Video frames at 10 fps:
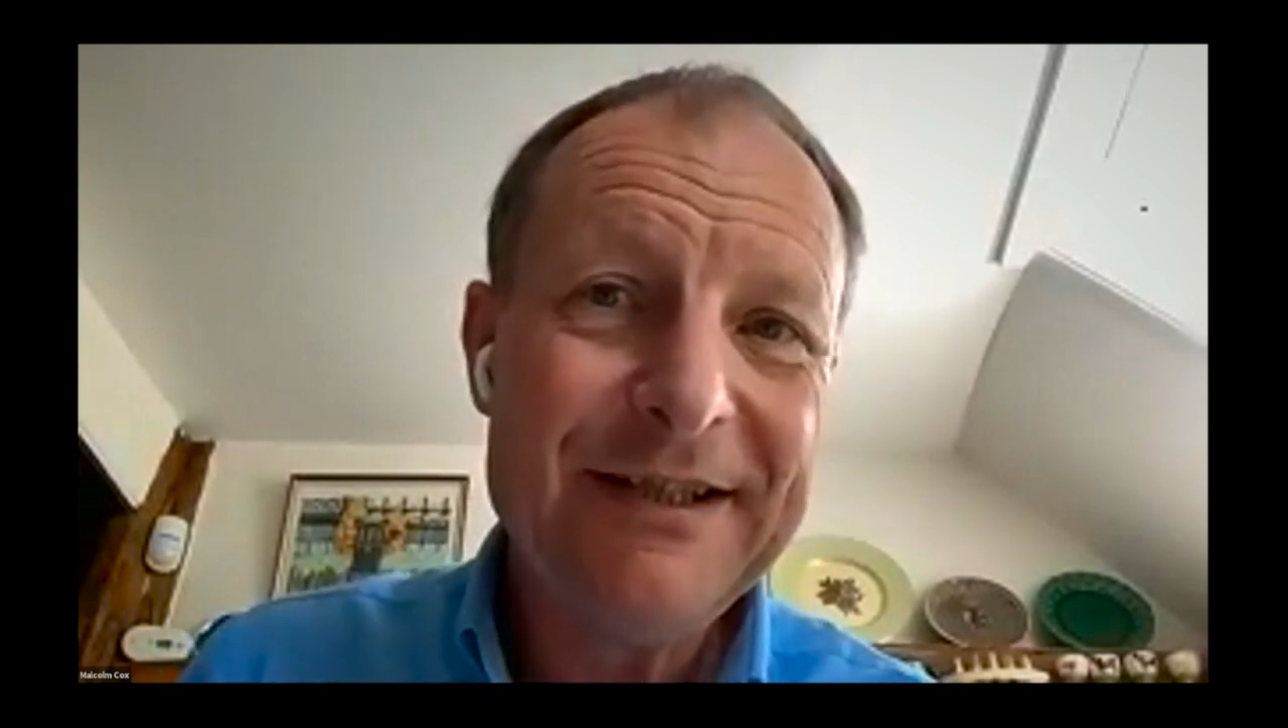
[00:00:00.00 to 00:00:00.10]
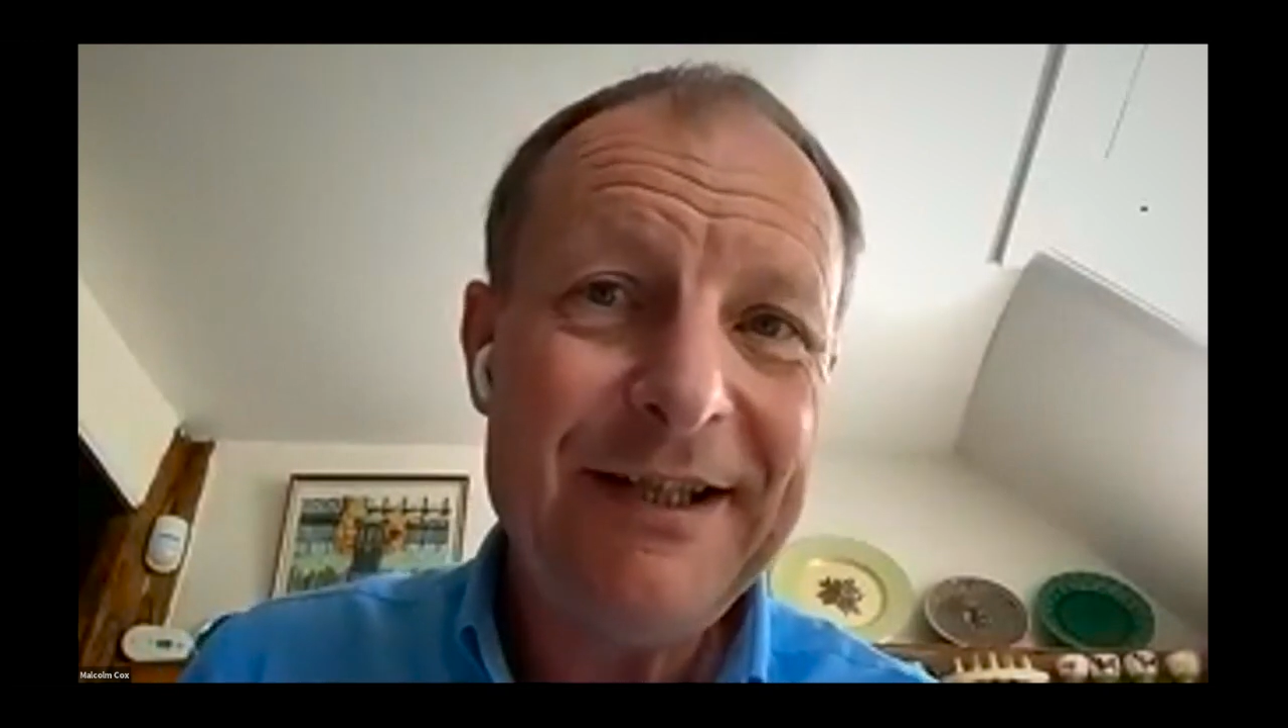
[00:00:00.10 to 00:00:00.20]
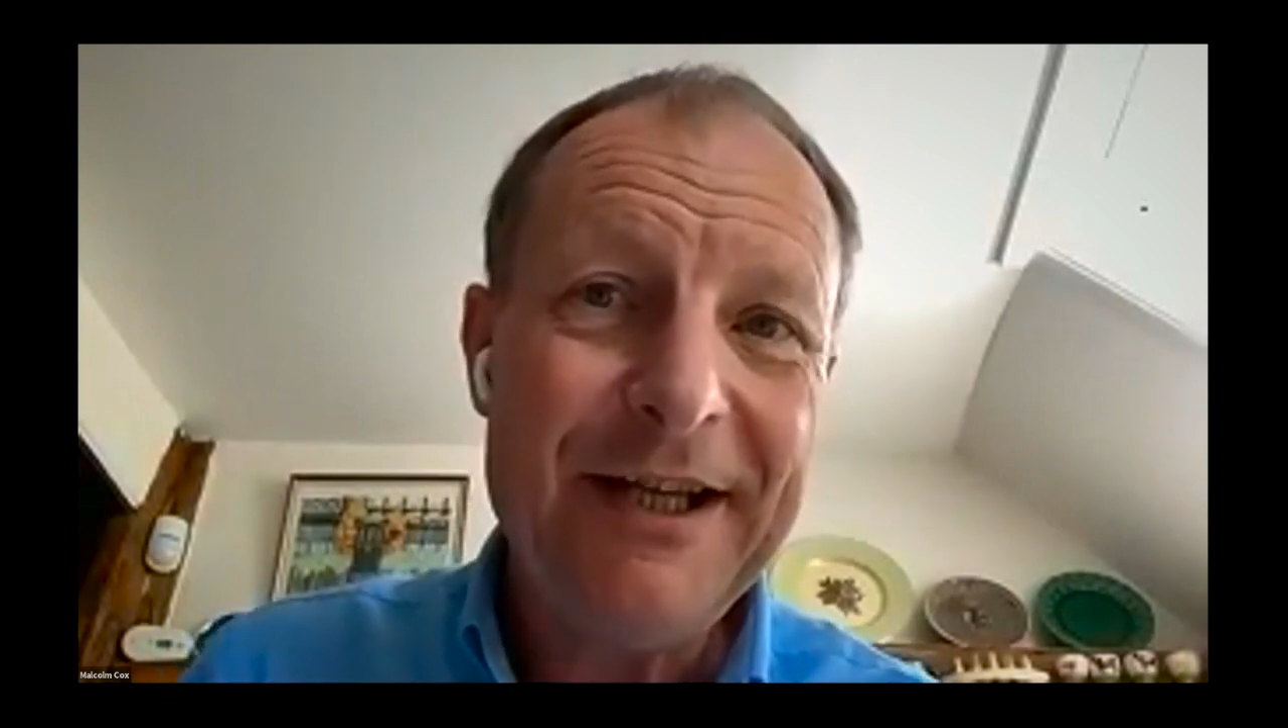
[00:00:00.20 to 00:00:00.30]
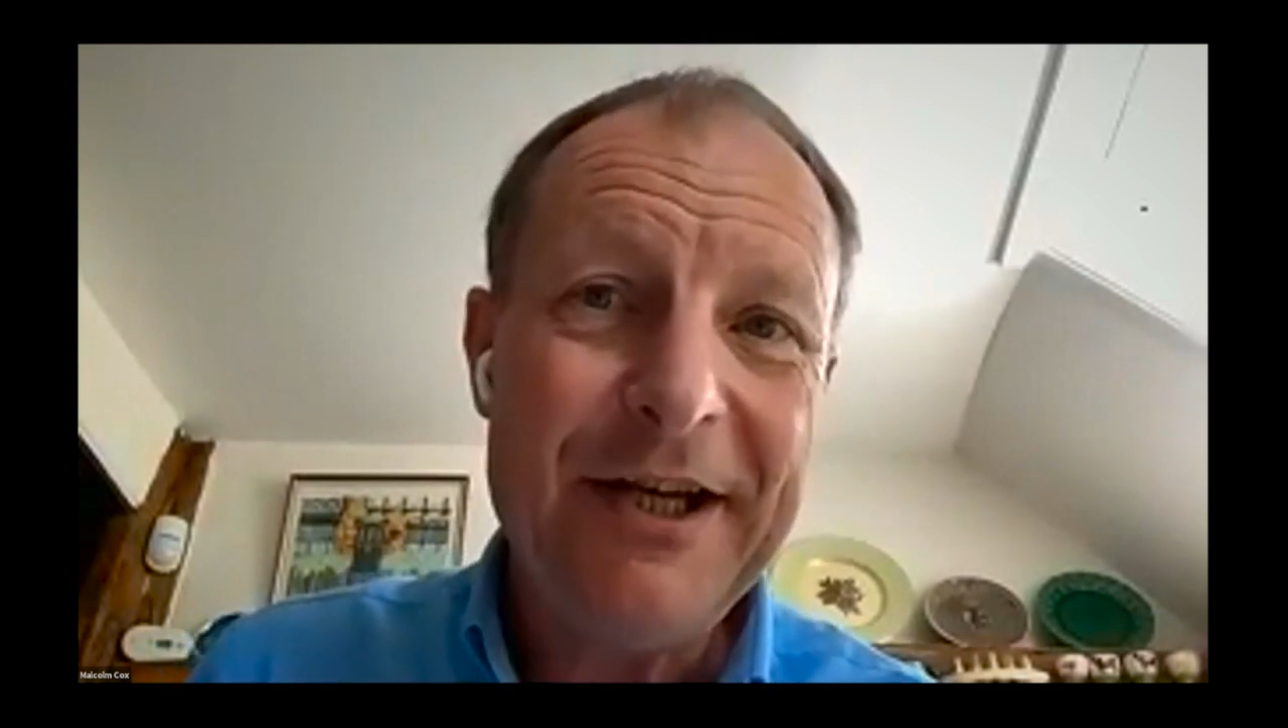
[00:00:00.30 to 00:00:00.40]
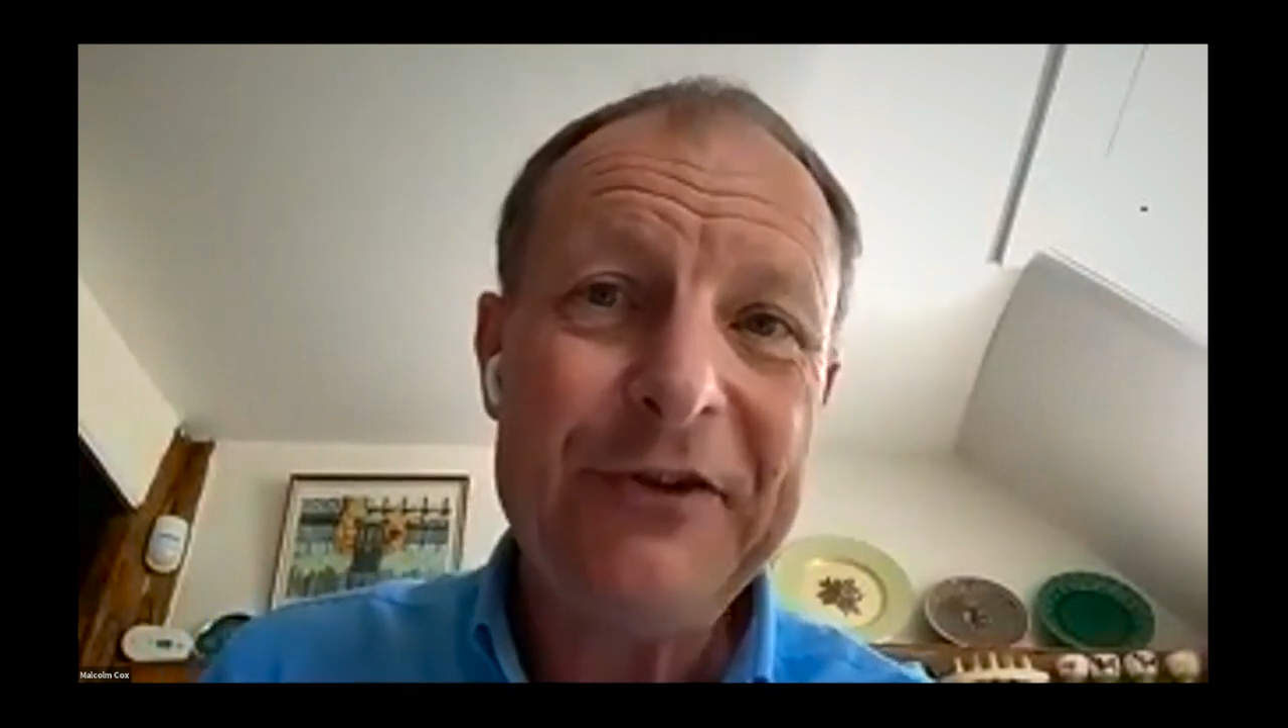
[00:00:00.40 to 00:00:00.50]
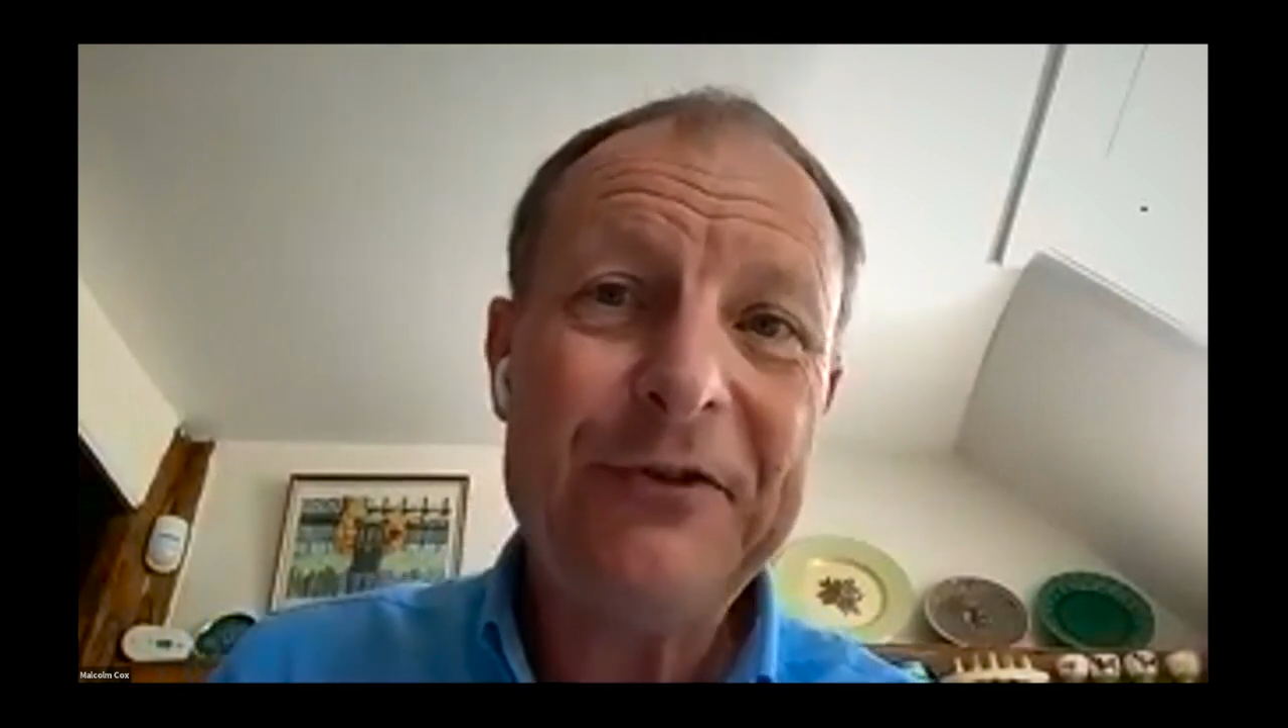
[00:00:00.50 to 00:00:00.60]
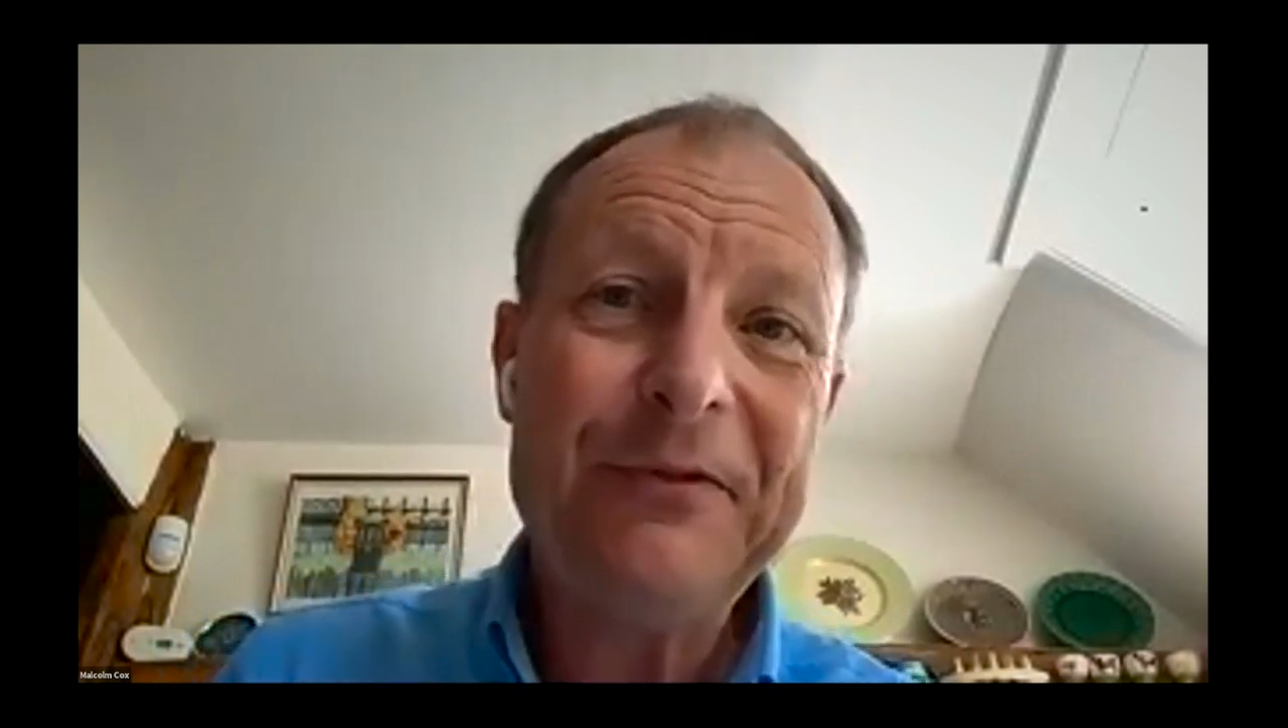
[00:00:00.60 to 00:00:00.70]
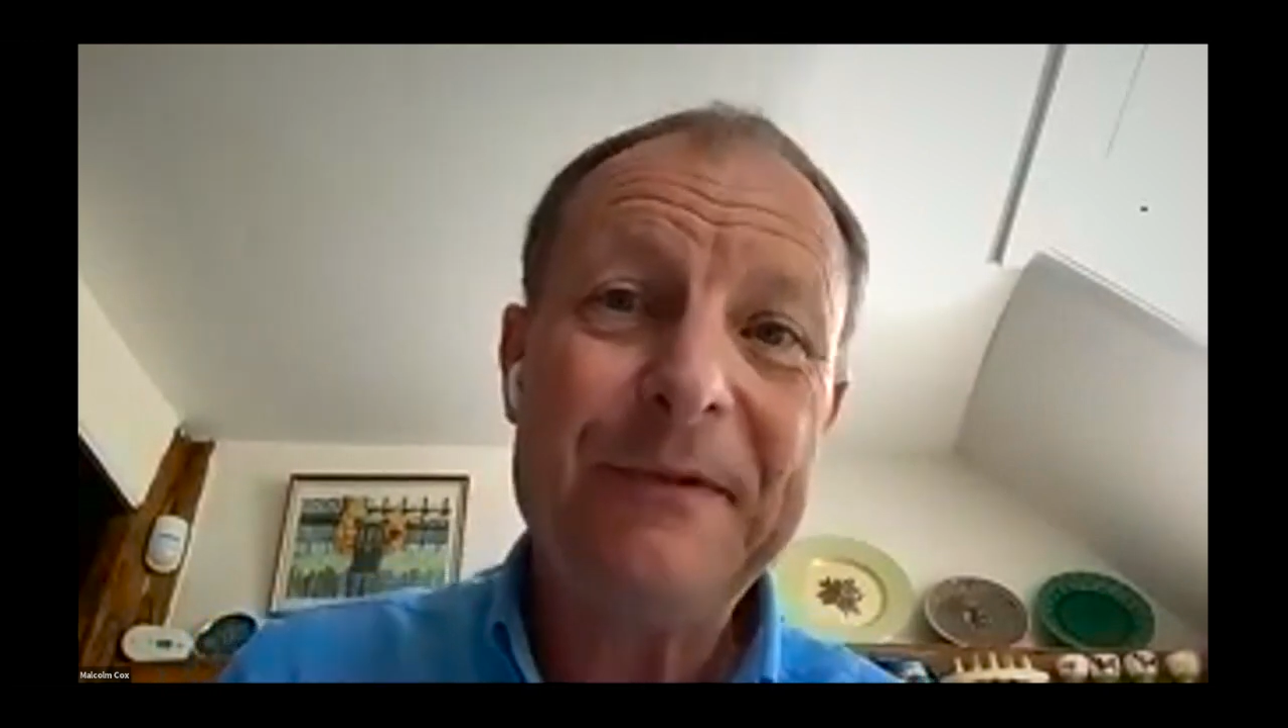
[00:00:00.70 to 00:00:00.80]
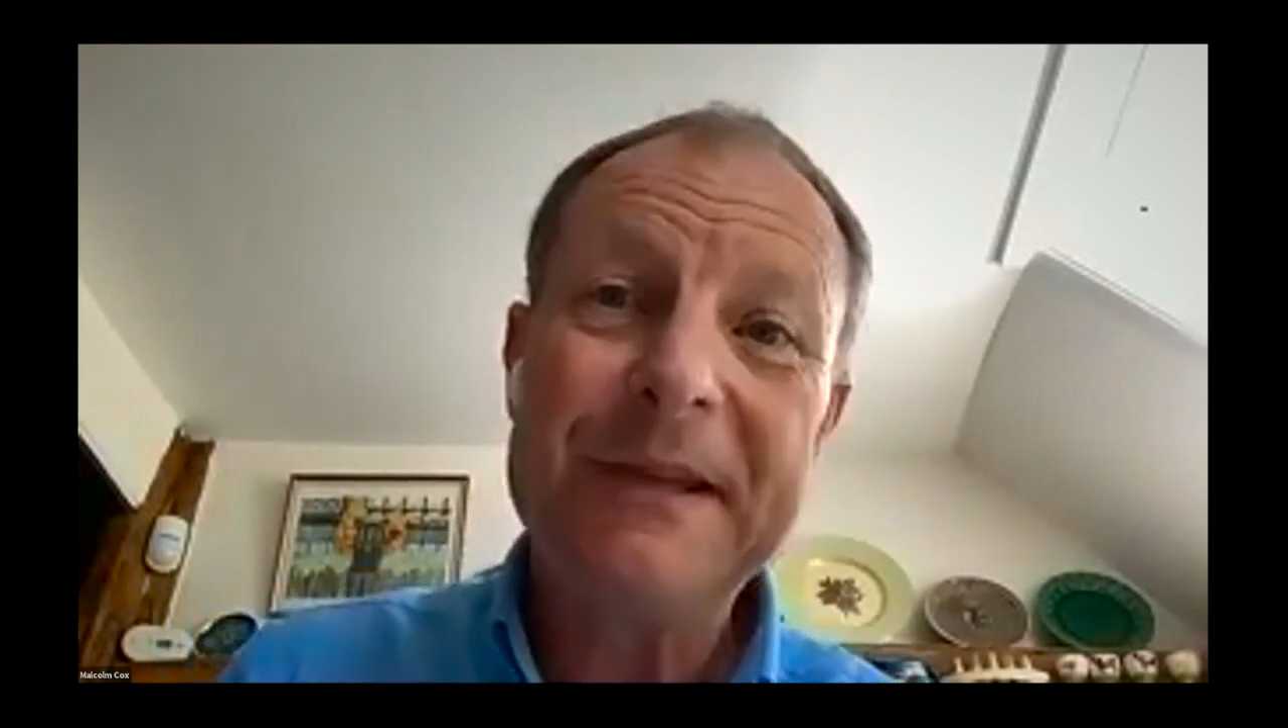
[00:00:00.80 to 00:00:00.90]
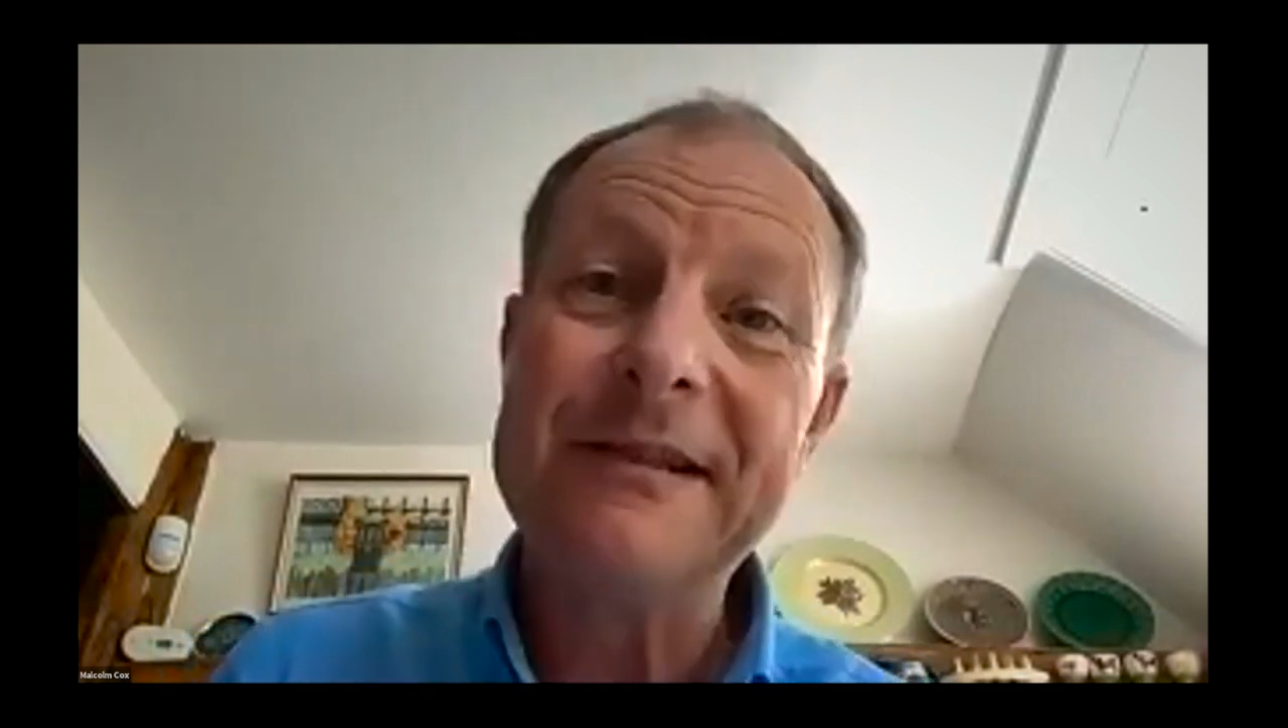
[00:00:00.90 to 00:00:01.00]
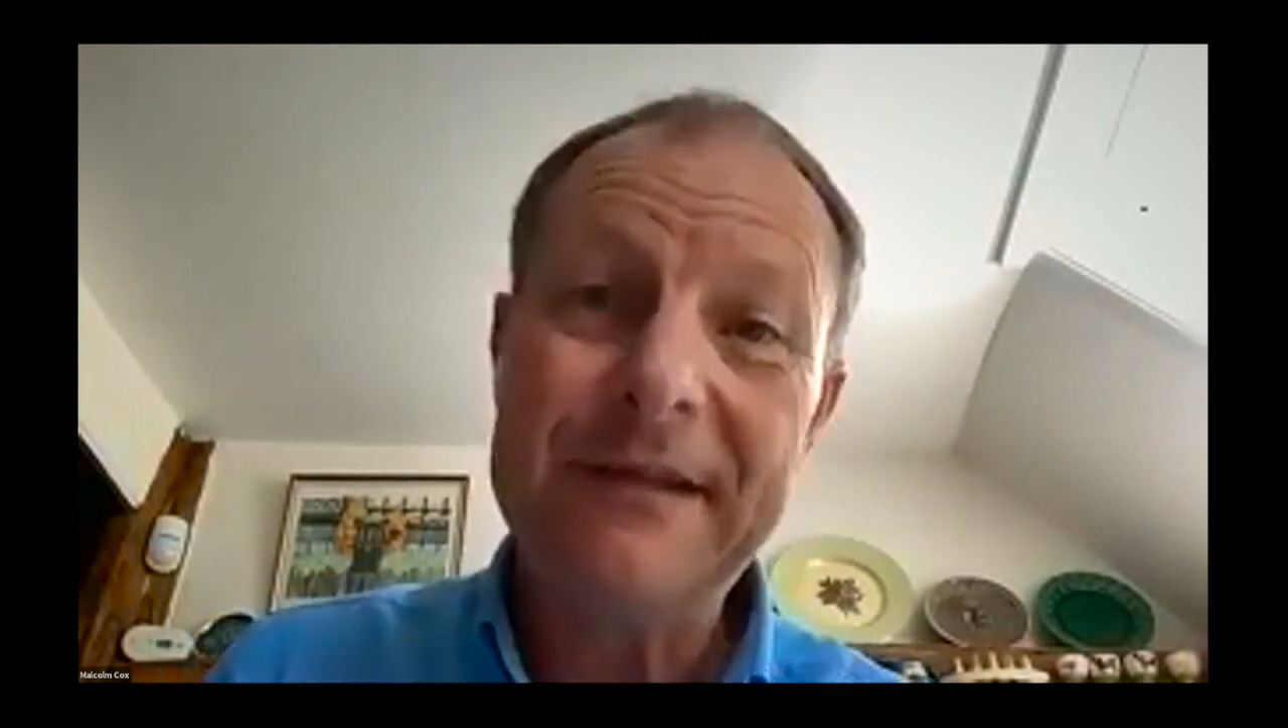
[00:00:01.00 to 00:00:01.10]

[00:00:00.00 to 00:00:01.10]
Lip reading: He asks for the